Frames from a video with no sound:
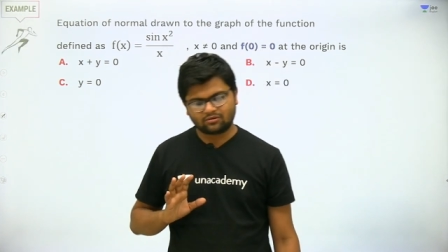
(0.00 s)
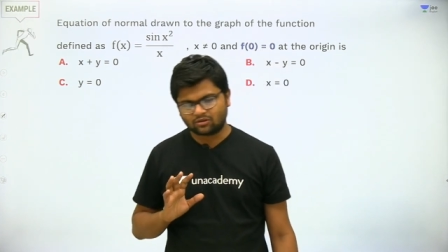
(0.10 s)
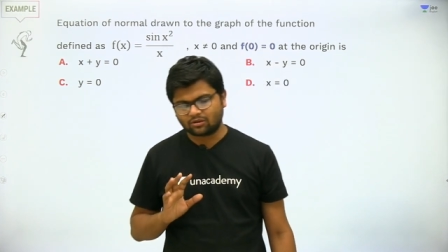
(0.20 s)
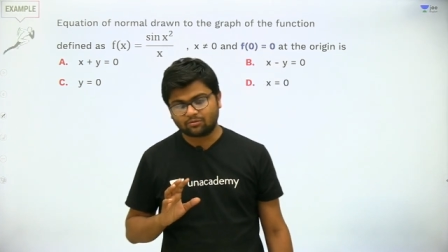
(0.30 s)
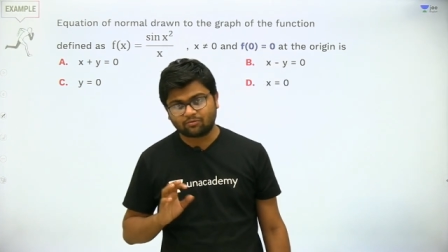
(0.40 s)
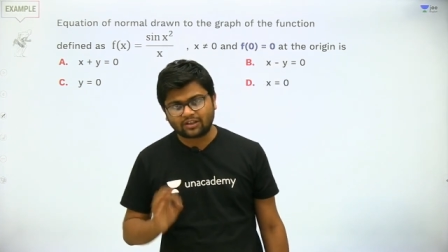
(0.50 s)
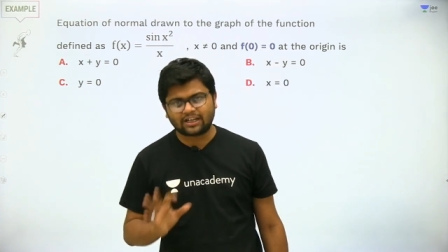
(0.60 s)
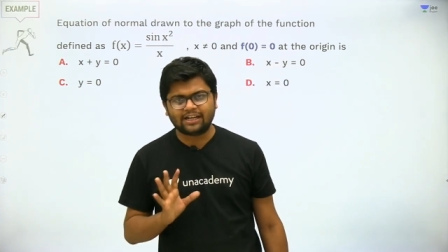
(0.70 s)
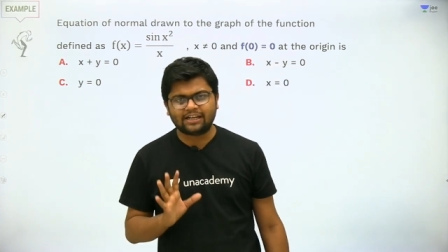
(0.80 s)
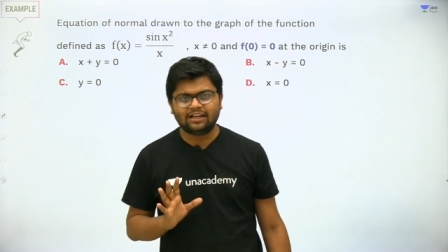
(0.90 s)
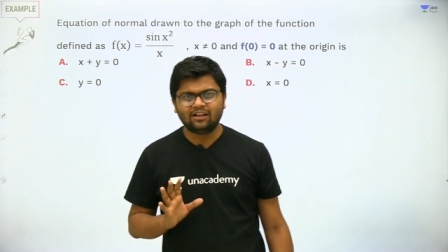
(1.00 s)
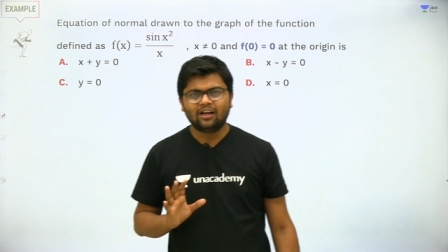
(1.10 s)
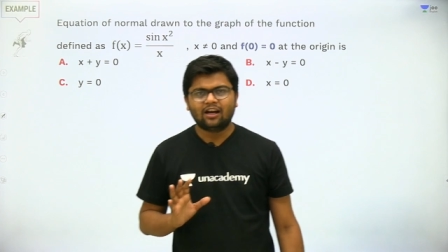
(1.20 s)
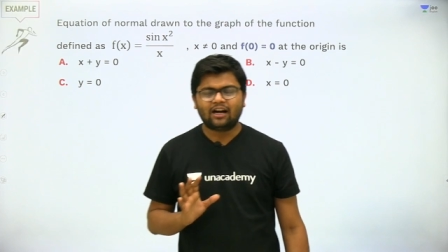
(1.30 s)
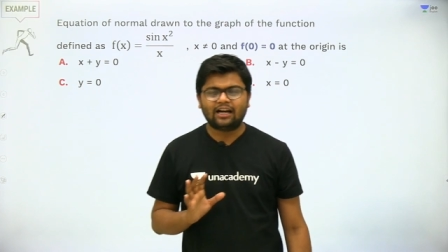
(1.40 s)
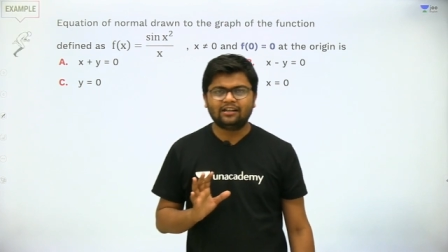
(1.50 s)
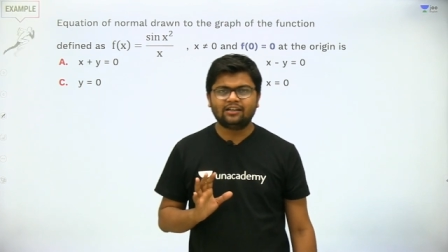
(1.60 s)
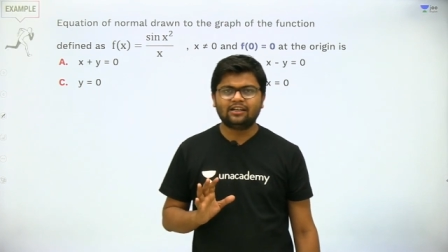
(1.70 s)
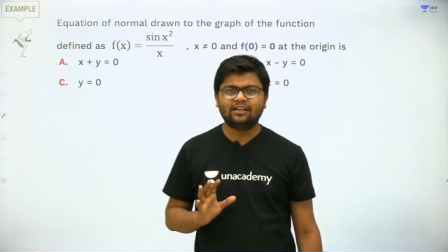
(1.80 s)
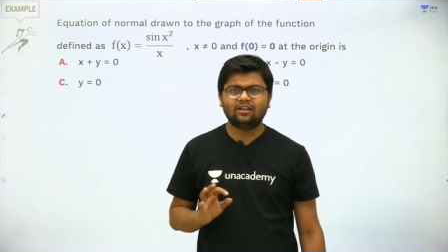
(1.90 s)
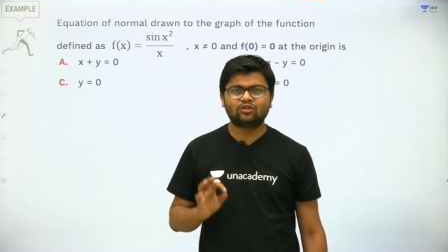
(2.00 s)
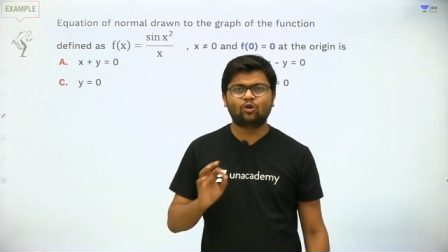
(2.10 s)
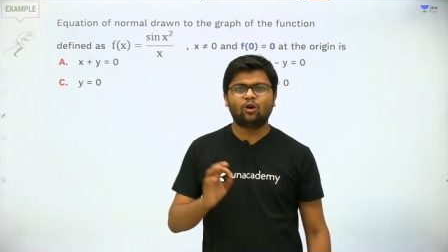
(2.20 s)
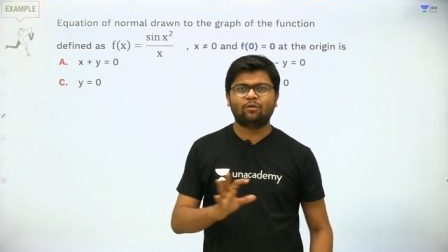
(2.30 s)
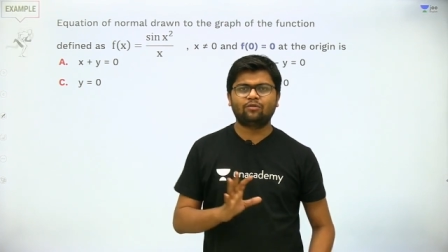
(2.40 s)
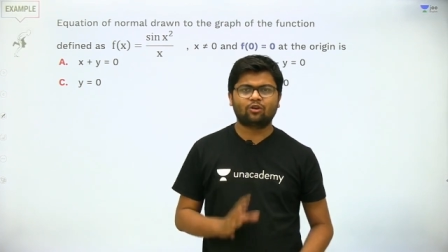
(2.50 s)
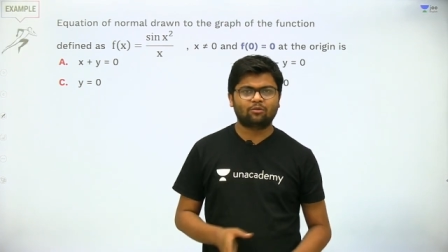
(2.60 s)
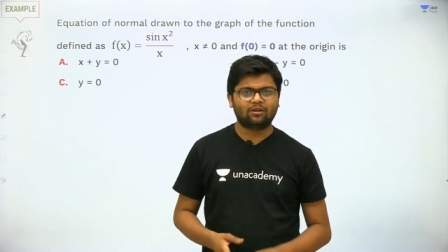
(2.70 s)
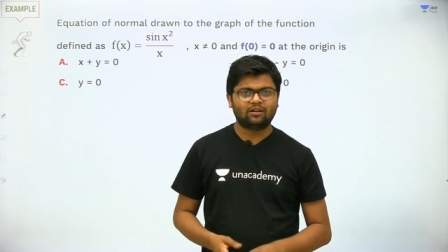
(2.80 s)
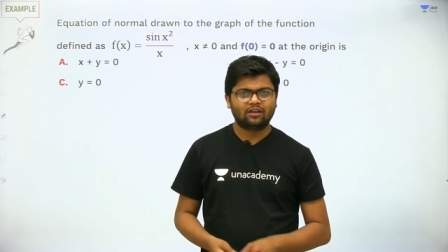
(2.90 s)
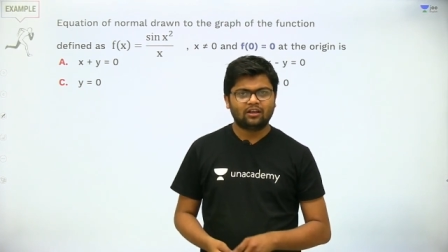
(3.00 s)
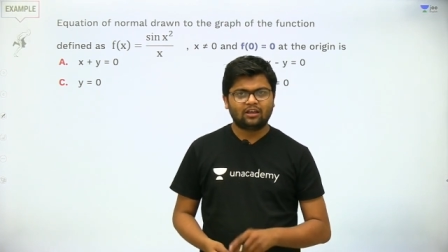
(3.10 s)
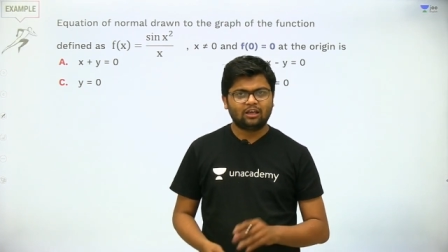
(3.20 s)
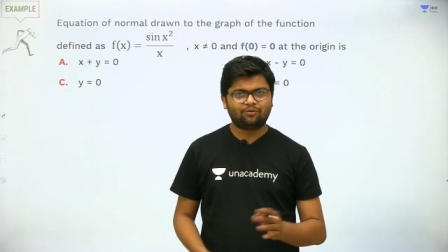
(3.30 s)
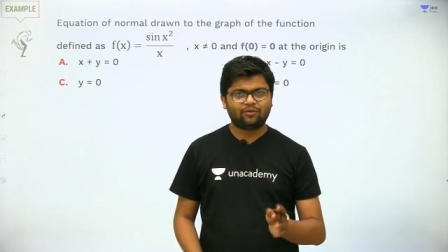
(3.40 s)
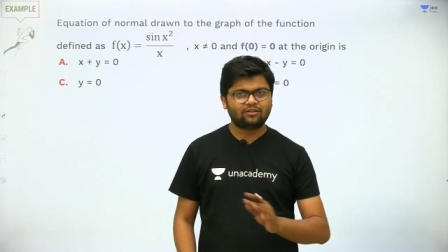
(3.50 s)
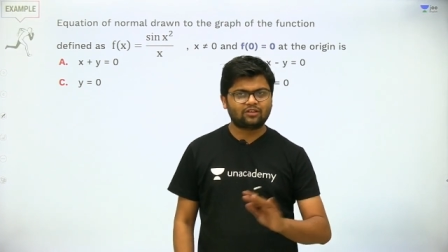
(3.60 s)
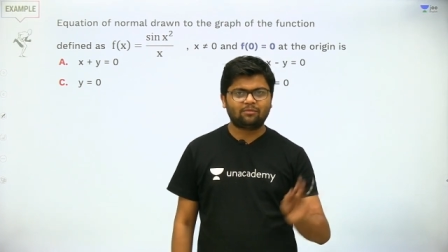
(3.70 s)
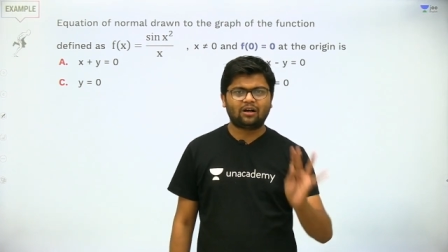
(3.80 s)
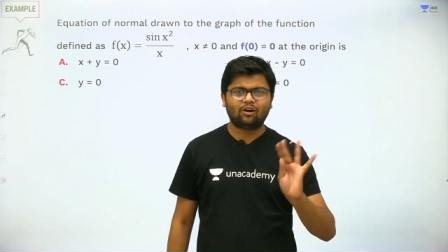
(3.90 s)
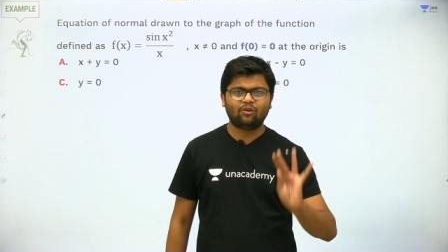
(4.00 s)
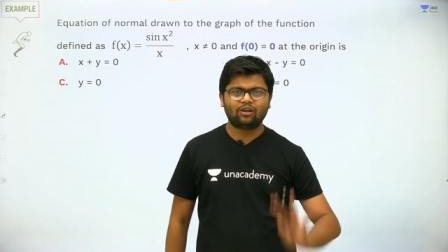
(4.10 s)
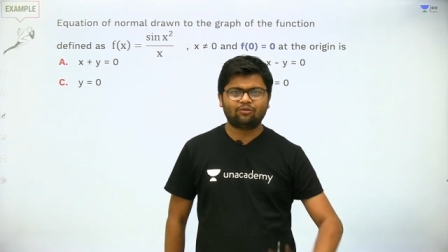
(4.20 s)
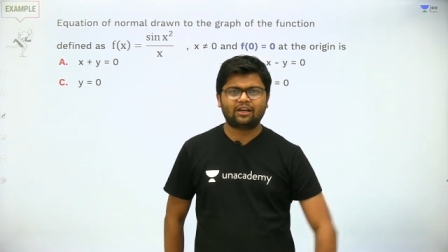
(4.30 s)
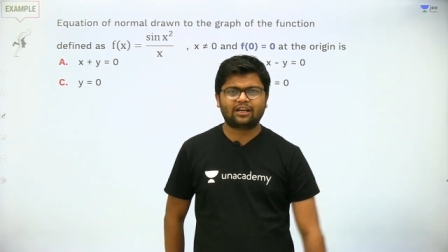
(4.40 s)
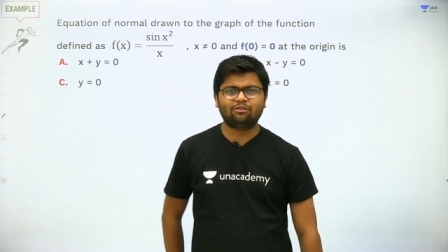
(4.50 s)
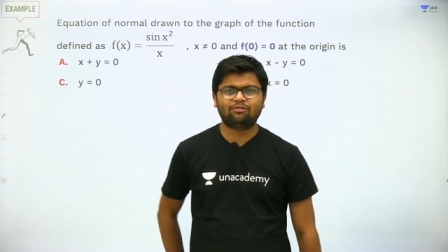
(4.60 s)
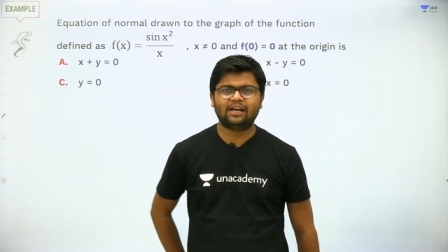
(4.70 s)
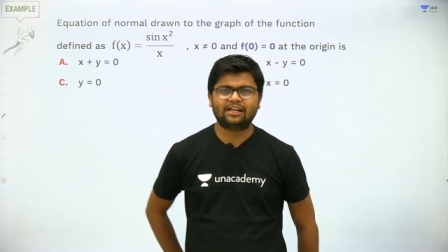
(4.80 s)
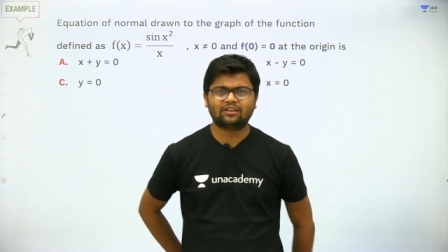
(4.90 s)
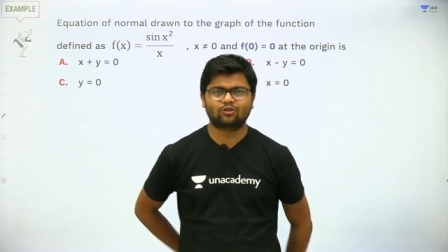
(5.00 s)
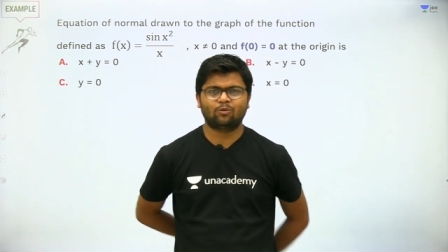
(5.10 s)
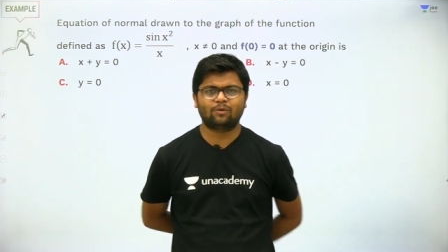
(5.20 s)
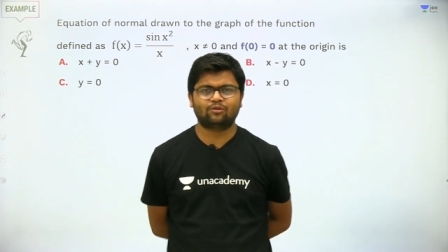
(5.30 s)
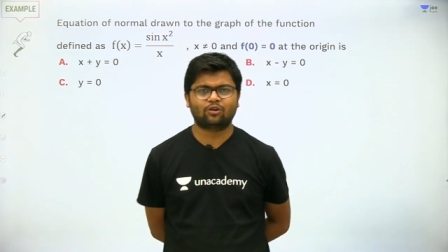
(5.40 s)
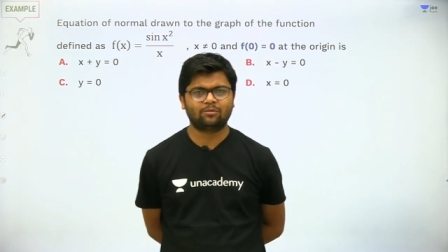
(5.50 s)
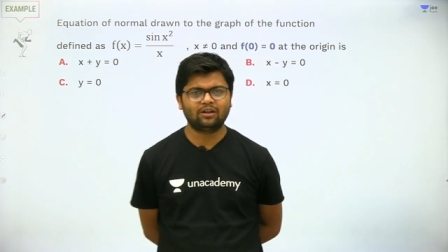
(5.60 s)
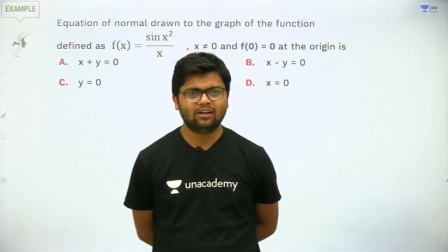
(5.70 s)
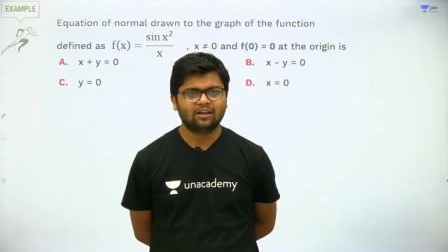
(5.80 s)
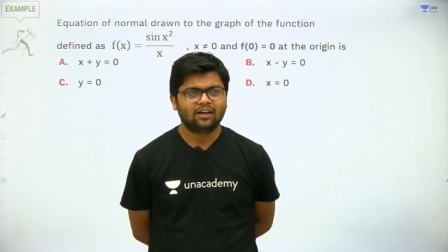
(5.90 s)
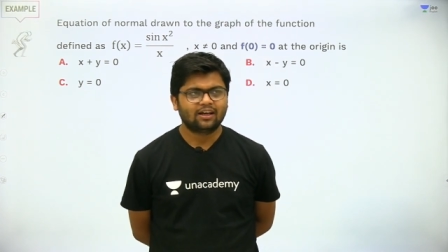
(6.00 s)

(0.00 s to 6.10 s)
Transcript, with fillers: So what I need, I need the slope of normal. If somehow if I can find the slope of normal,